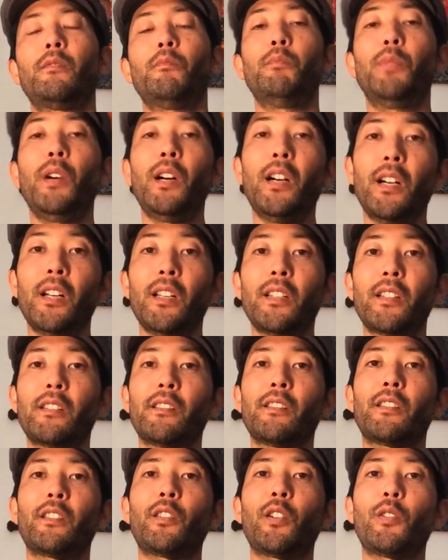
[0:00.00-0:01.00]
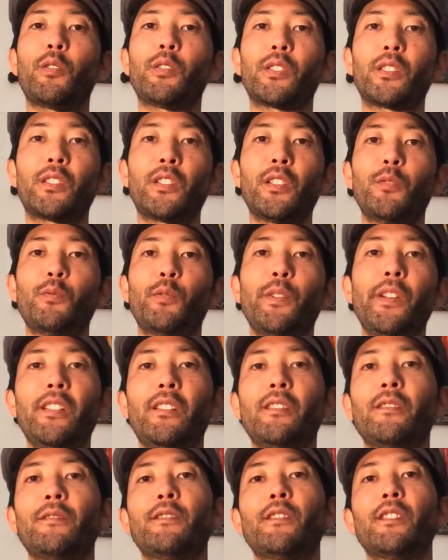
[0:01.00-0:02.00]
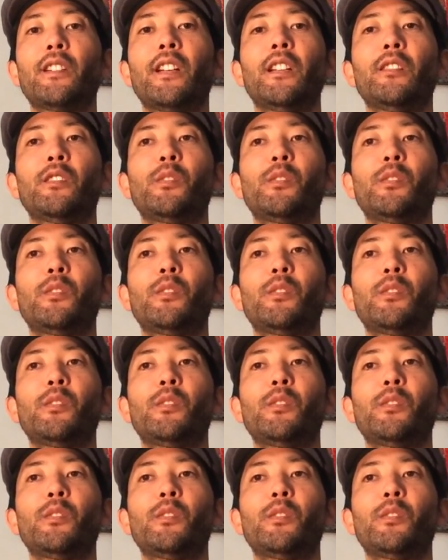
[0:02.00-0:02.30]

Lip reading: But there was a good reason for that,